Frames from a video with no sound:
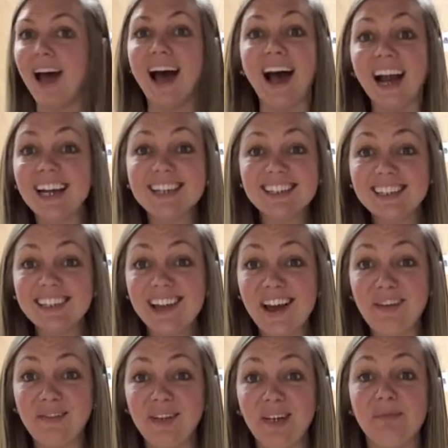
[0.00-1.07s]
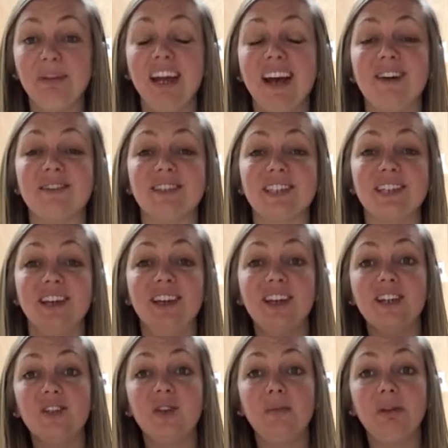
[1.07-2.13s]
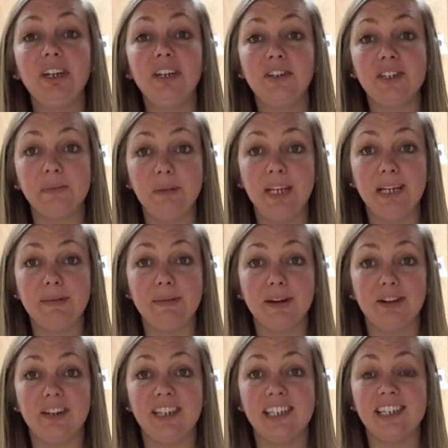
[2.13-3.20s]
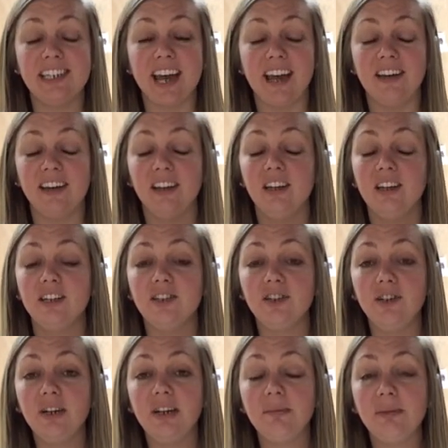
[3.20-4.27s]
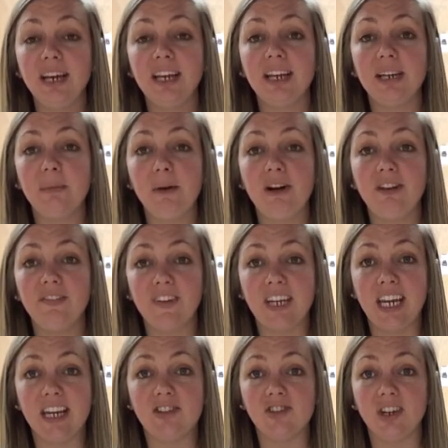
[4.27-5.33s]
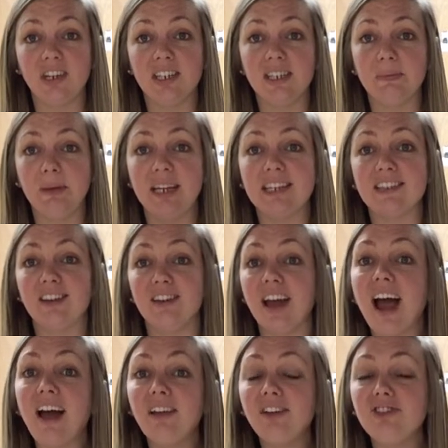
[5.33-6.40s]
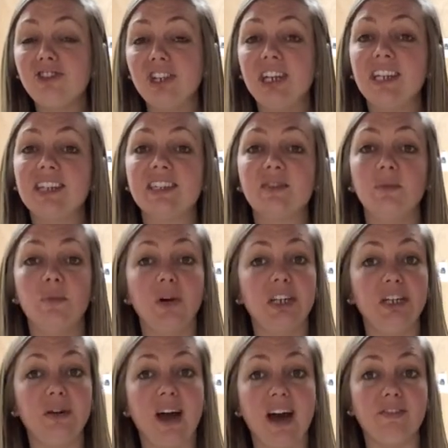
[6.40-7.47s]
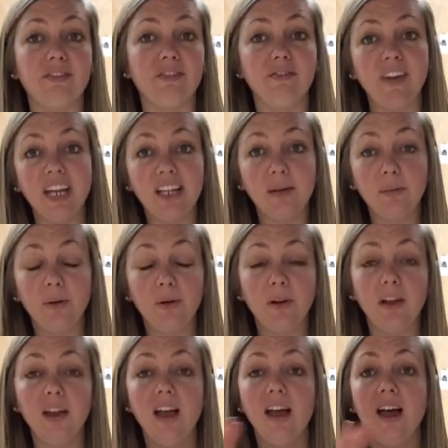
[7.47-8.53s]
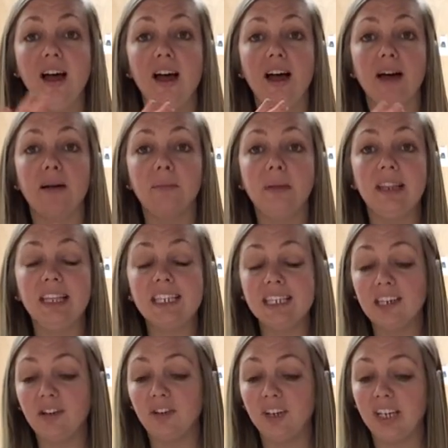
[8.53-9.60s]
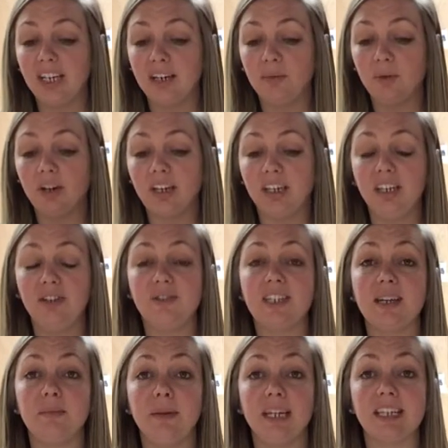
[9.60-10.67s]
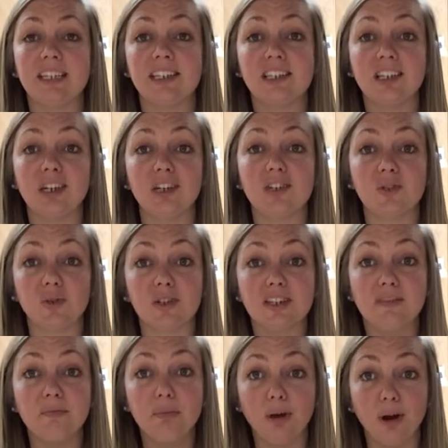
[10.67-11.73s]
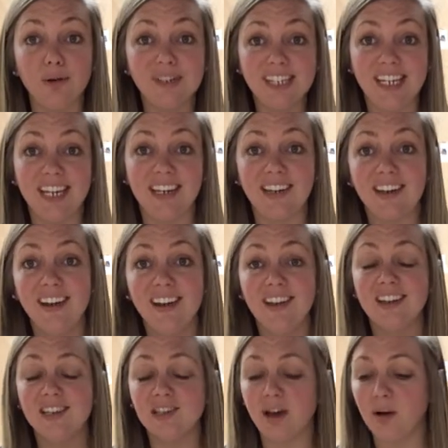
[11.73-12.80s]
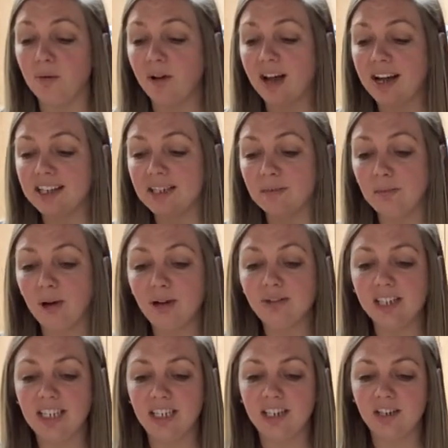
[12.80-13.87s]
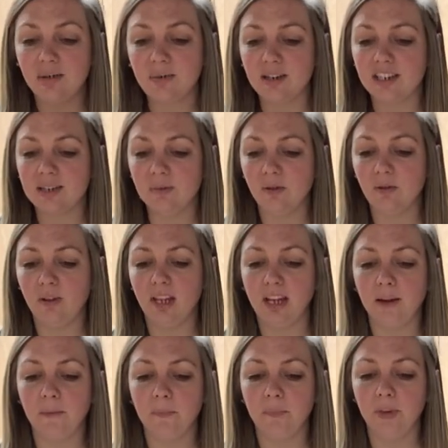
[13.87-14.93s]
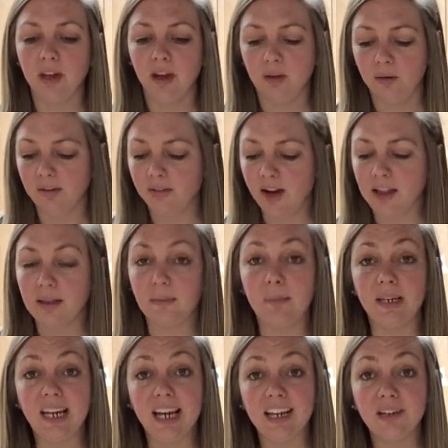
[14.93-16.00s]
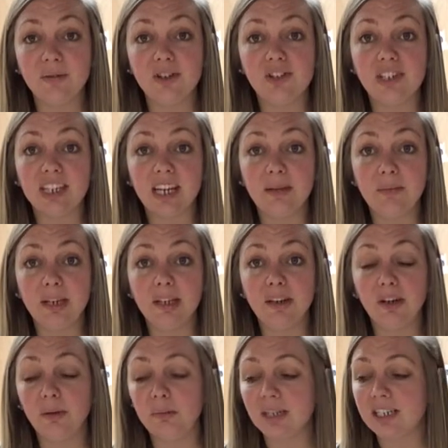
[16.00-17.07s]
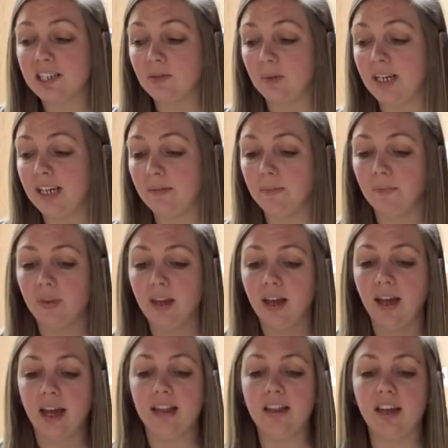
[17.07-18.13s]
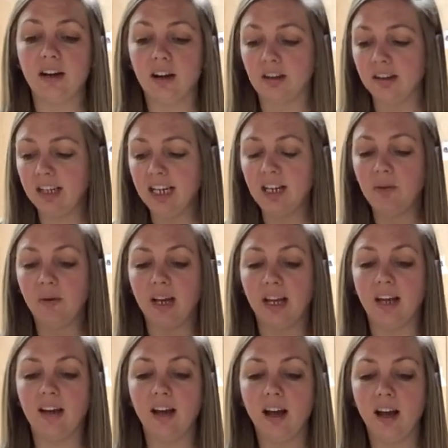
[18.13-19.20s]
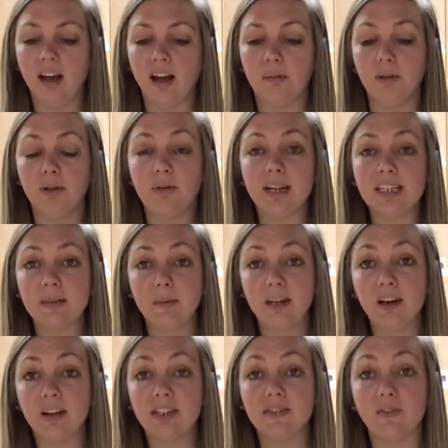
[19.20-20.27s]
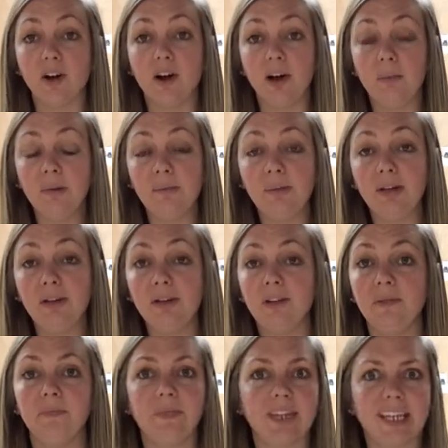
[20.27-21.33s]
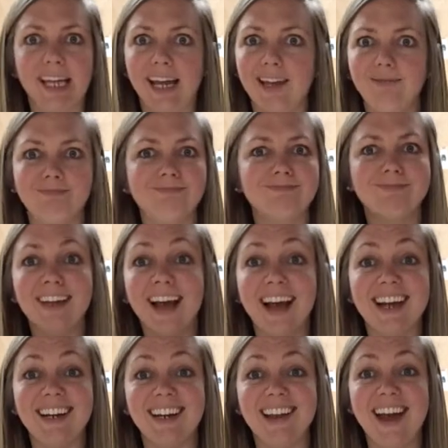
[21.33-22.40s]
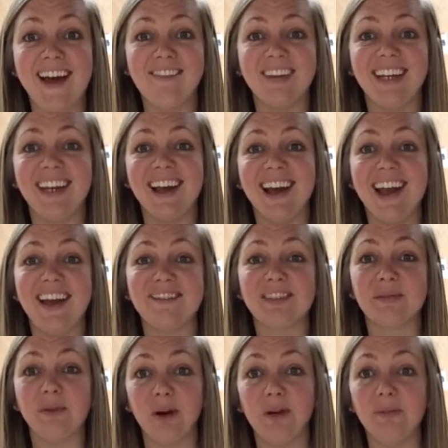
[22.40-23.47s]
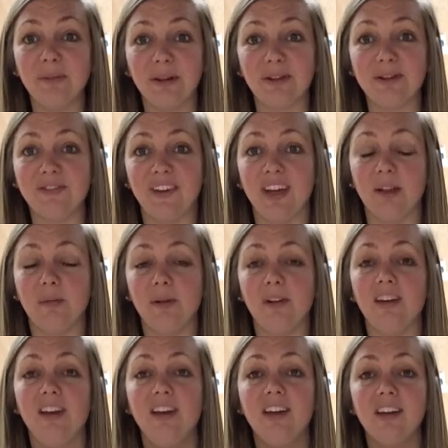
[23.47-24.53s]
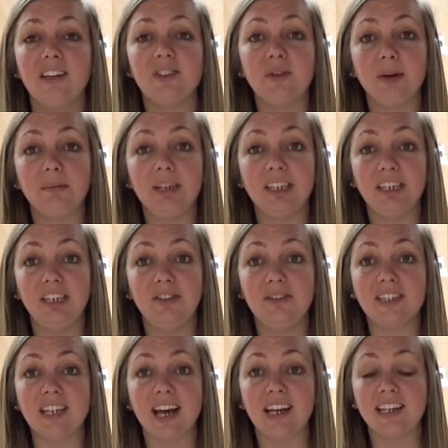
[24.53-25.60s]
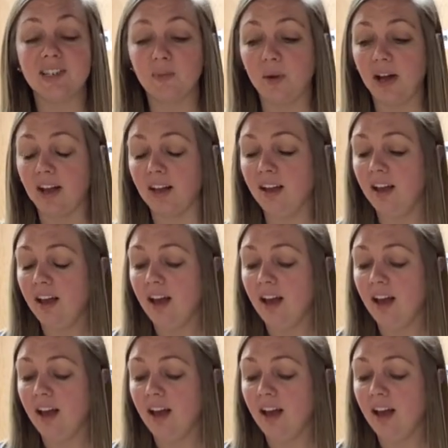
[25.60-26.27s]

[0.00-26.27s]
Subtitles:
I didn't have any at my house, so I'm going to use peanut butter instead. So you can make any modifications based on allergies, what you have available, but this ingredient, we're going to use it because it's a good source of protein. So we'll add some protein to our smoothie. We've got the banana, which is going to be a little bit sweet, and then our liquid, the recipe calls for almond milk. Again, I didn't have any. I have some oat milk available, so I'm going to use that as well.